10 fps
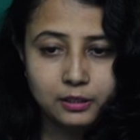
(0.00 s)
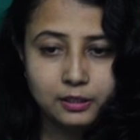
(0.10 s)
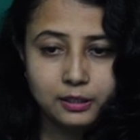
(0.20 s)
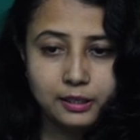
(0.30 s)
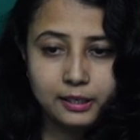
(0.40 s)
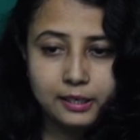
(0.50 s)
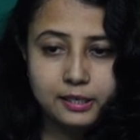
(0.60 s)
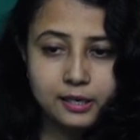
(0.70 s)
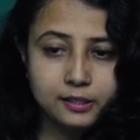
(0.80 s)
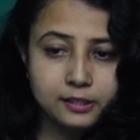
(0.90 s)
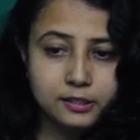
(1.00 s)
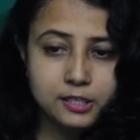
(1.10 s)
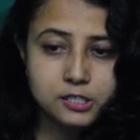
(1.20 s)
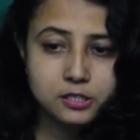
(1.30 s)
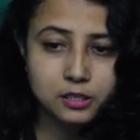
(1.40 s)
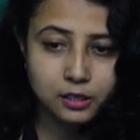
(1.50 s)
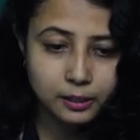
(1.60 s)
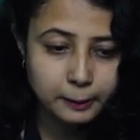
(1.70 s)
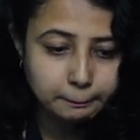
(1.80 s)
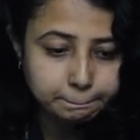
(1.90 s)
Again under this
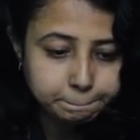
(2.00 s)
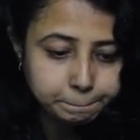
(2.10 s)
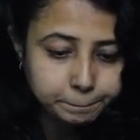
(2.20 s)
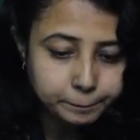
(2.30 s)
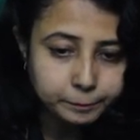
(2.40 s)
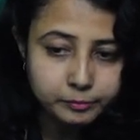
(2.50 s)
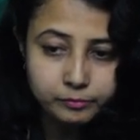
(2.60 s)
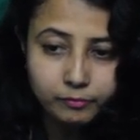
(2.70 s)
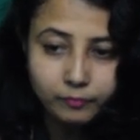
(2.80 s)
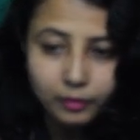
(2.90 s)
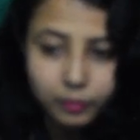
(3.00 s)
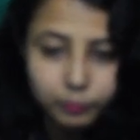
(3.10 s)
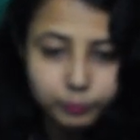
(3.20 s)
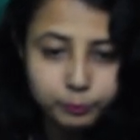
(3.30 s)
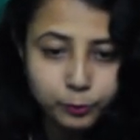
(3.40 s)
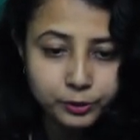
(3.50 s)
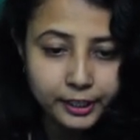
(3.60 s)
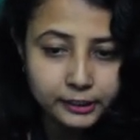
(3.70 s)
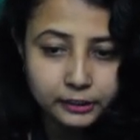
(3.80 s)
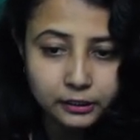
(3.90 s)
uh,
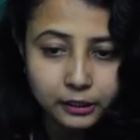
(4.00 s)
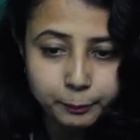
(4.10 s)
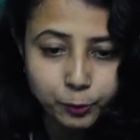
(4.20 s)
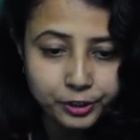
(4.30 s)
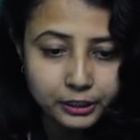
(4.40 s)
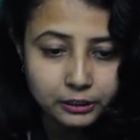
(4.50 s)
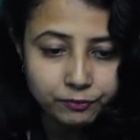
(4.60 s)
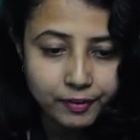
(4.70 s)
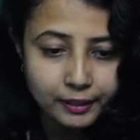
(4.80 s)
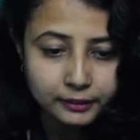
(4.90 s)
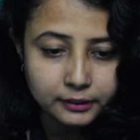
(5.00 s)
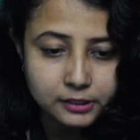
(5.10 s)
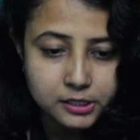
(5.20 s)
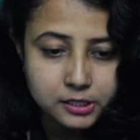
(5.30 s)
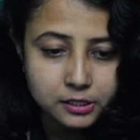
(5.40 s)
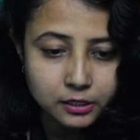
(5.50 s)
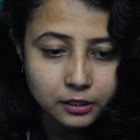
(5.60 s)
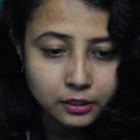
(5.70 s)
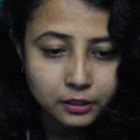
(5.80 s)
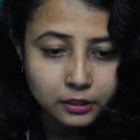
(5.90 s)
protect, uh, protective factors
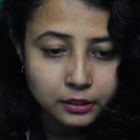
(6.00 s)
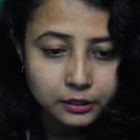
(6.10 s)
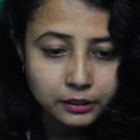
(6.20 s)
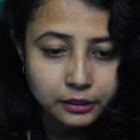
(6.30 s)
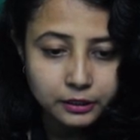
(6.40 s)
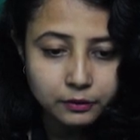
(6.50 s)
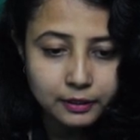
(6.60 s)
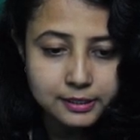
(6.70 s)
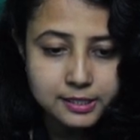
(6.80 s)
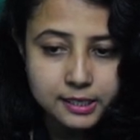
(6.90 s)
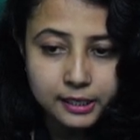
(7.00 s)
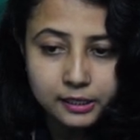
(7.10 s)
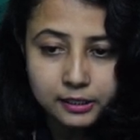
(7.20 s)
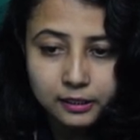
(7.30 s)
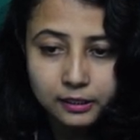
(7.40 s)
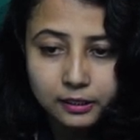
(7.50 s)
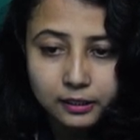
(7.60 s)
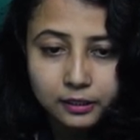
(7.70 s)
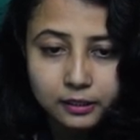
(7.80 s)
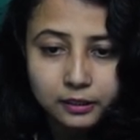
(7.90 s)
you can say
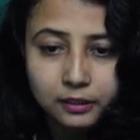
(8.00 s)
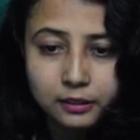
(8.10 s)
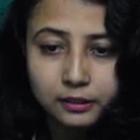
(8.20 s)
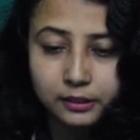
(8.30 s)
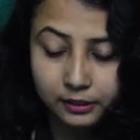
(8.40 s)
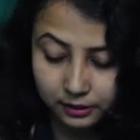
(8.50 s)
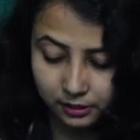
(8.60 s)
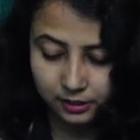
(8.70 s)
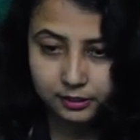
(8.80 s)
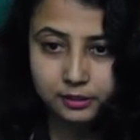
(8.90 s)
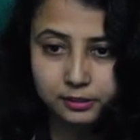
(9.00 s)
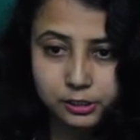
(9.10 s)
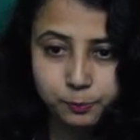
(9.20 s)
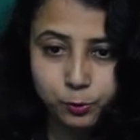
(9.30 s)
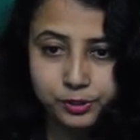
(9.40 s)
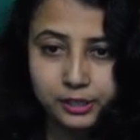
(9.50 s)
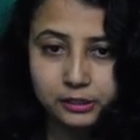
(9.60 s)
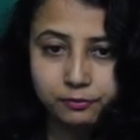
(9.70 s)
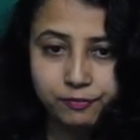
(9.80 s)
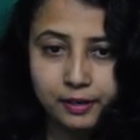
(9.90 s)
here under this
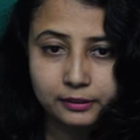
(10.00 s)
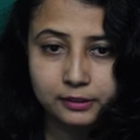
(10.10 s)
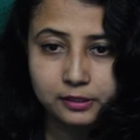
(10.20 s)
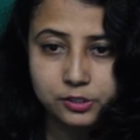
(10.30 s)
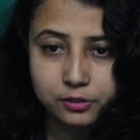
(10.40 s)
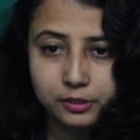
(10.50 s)
protective factor sorry